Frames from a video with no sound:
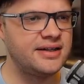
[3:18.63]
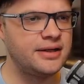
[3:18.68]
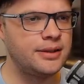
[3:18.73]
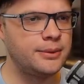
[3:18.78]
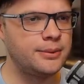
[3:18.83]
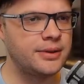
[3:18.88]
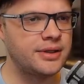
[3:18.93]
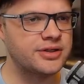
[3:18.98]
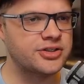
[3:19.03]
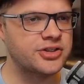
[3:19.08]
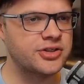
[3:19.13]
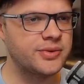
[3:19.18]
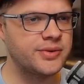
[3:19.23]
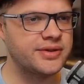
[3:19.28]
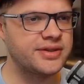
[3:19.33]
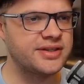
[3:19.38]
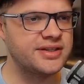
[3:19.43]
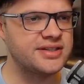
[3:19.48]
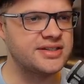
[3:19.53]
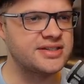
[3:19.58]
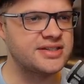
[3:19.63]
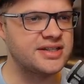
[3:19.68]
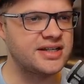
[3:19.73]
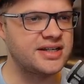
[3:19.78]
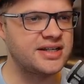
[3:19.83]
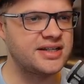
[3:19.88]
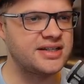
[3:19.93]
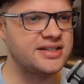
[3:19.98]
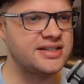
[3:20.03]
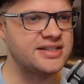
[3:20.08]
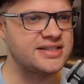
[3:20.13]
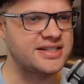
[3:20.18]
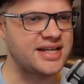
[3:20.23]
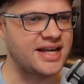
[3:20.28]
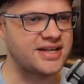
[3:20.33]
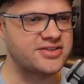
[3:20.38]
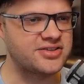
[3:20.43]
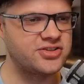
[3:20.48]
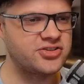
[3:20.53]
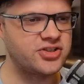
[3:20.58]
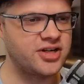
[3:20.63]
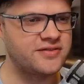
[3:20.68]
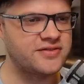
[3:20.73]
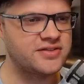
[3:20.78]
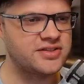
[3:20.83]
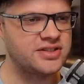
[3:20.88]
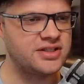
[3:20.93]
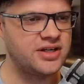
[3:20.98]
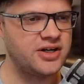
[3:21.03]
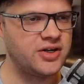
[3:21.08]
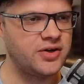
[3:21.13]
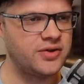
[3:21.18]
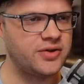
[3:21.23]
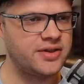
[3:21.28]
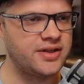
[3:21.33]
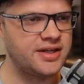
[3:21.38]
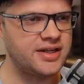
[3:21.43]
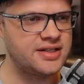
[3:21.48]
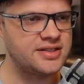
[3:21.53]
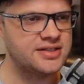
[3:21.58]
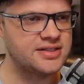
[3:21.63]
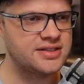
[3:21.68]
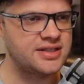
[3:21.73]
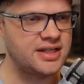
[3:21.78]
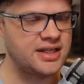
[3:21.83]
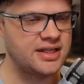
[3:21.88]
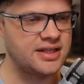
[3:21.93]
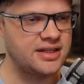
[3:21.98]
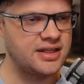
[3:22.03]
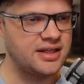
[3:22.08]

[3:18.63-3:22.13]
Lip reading: not sure what this disaster draft scenario thing is that